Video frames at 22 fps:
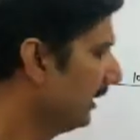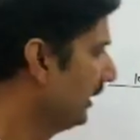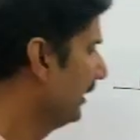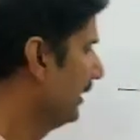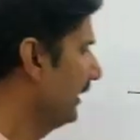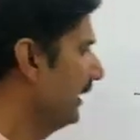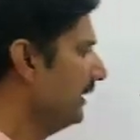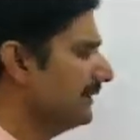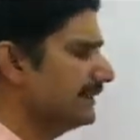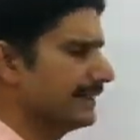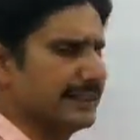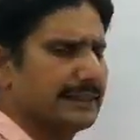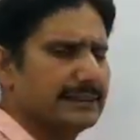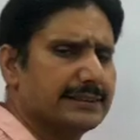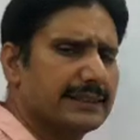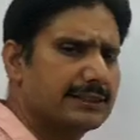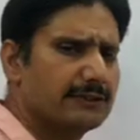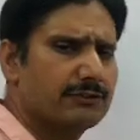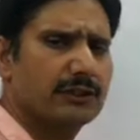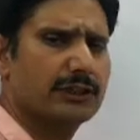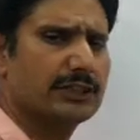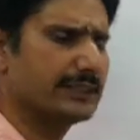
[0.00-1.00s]
Let's say,
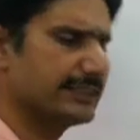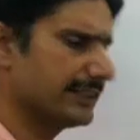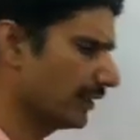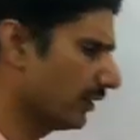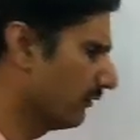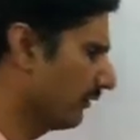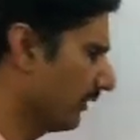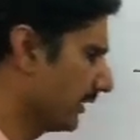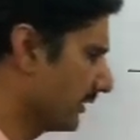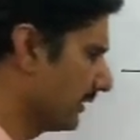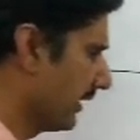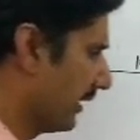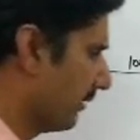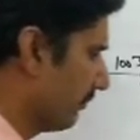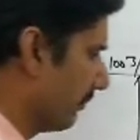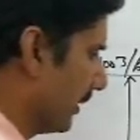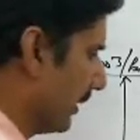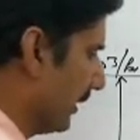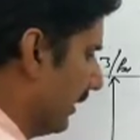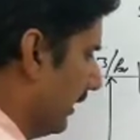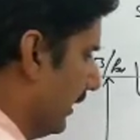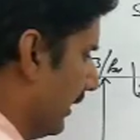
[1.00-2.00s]
just for the sake of an
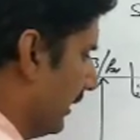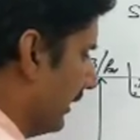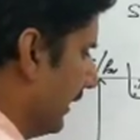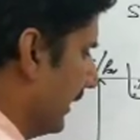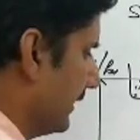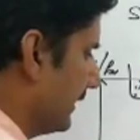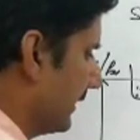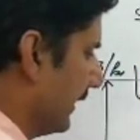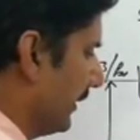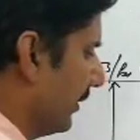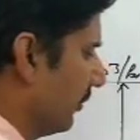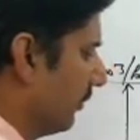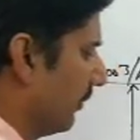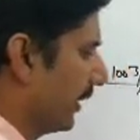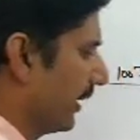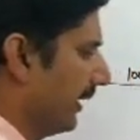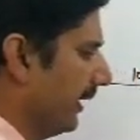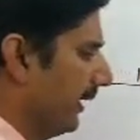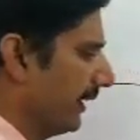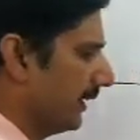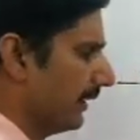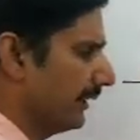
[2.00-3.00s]
example, let's say over
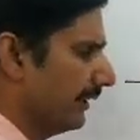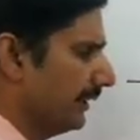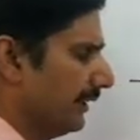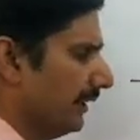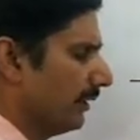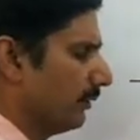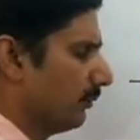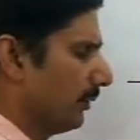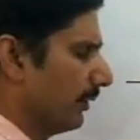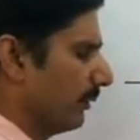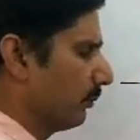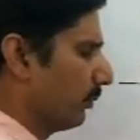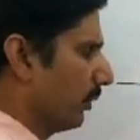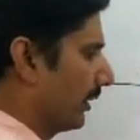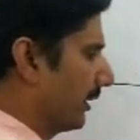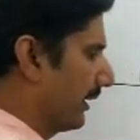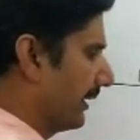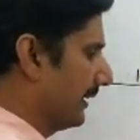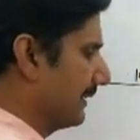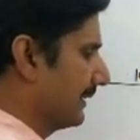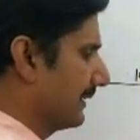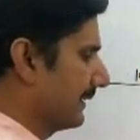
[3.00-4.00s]
here, when
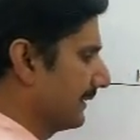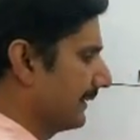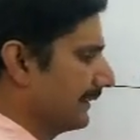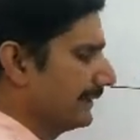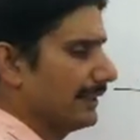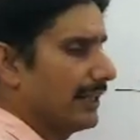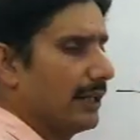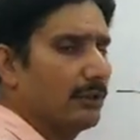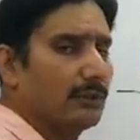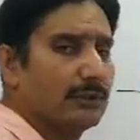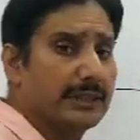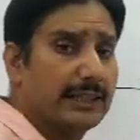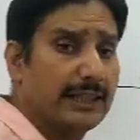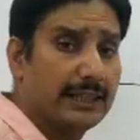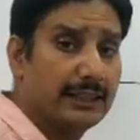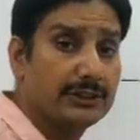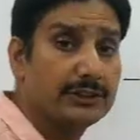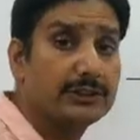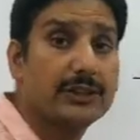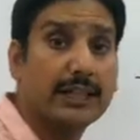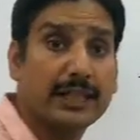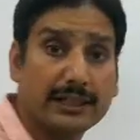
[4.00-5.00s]
water is down
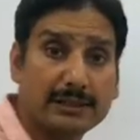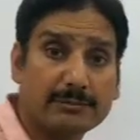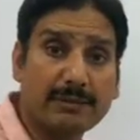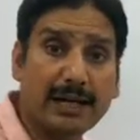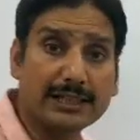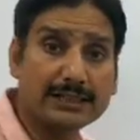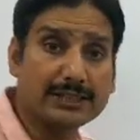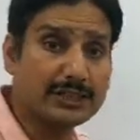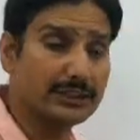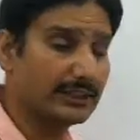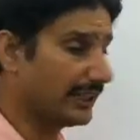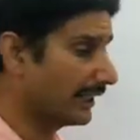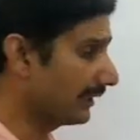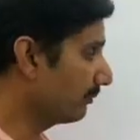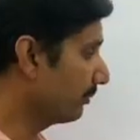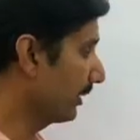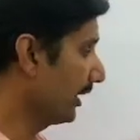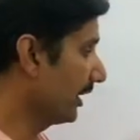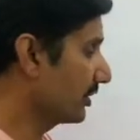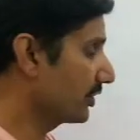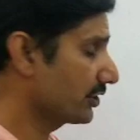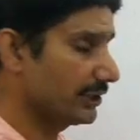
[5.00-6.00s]
there, you can imagine that
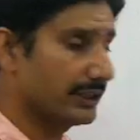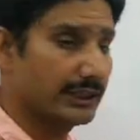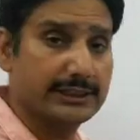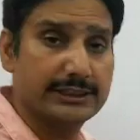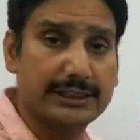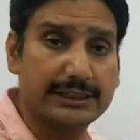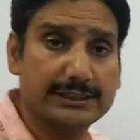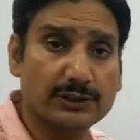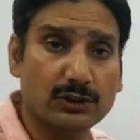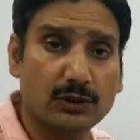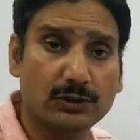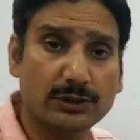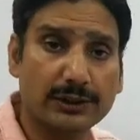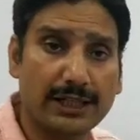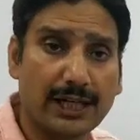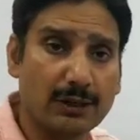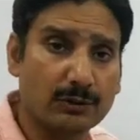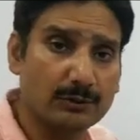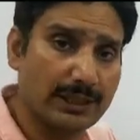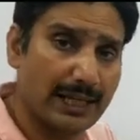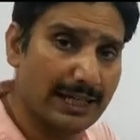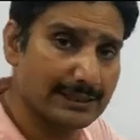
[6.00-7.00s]
potential energy is going
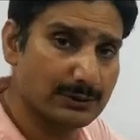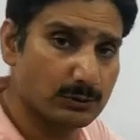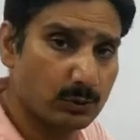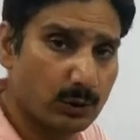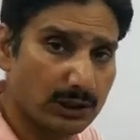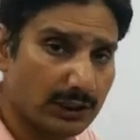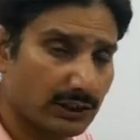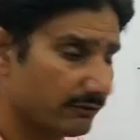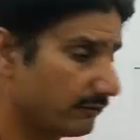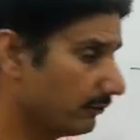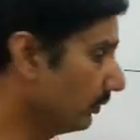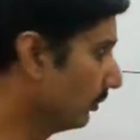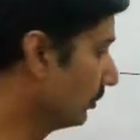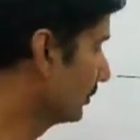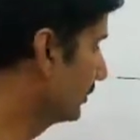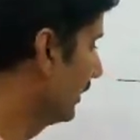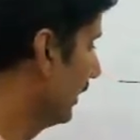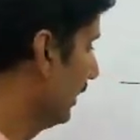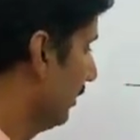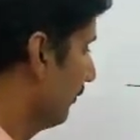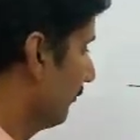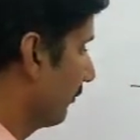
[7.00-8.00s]
down as water
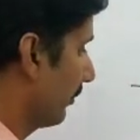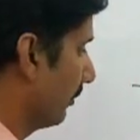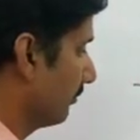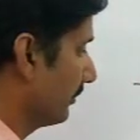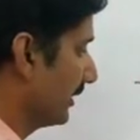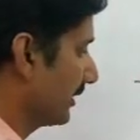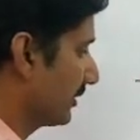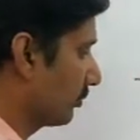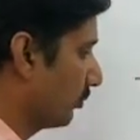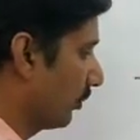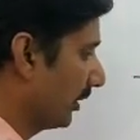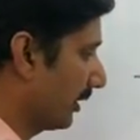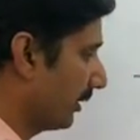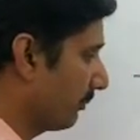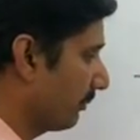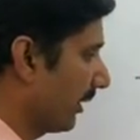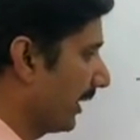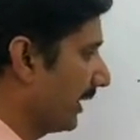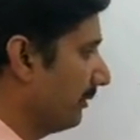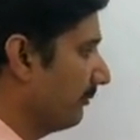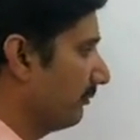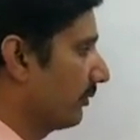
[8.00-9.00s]
flows from this water
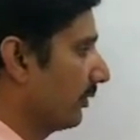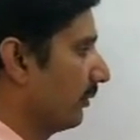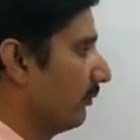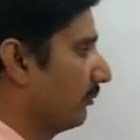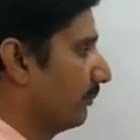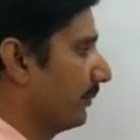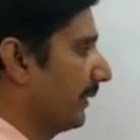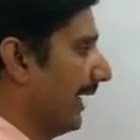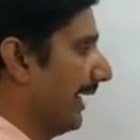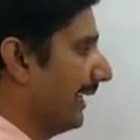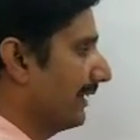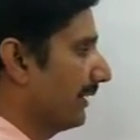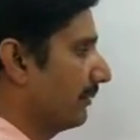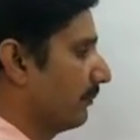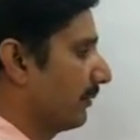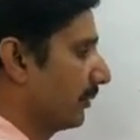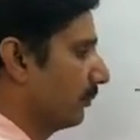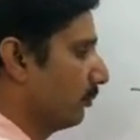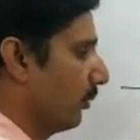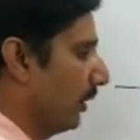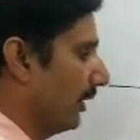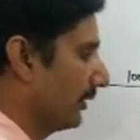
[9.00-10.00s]
pipe from tank
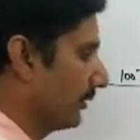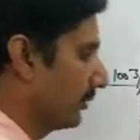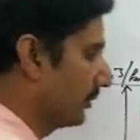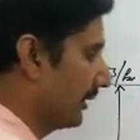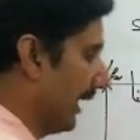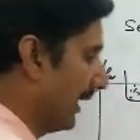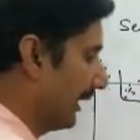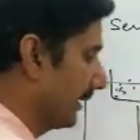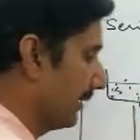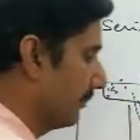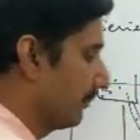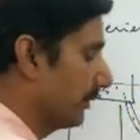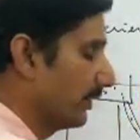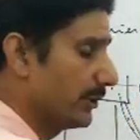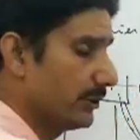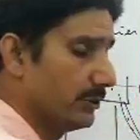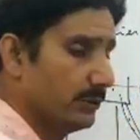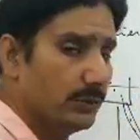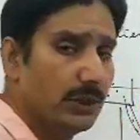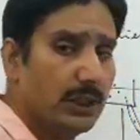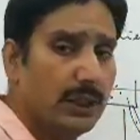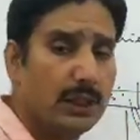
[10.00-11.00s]
number 1 to tank number 2.
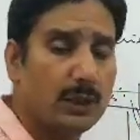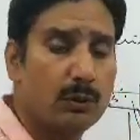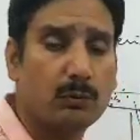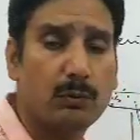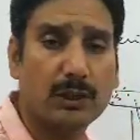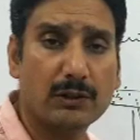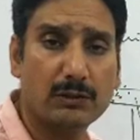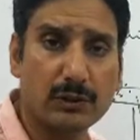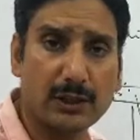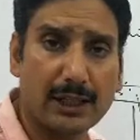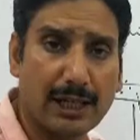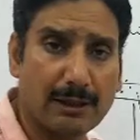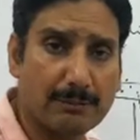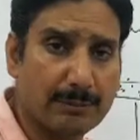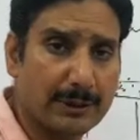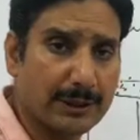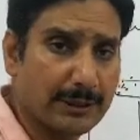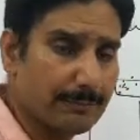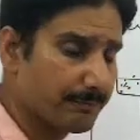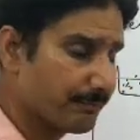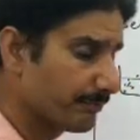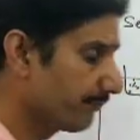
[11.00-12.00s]
What will
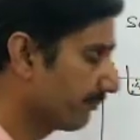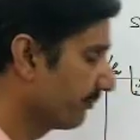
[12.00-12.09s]
happen?